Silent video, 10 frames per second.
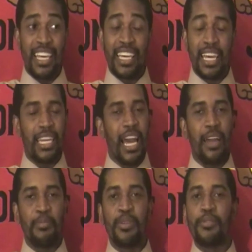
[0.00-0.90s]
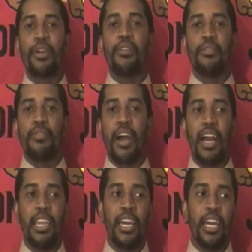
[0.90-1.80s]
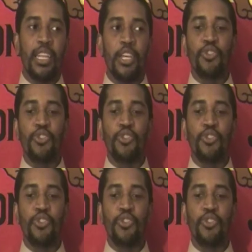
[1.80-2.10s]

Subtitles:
It cannot be verified that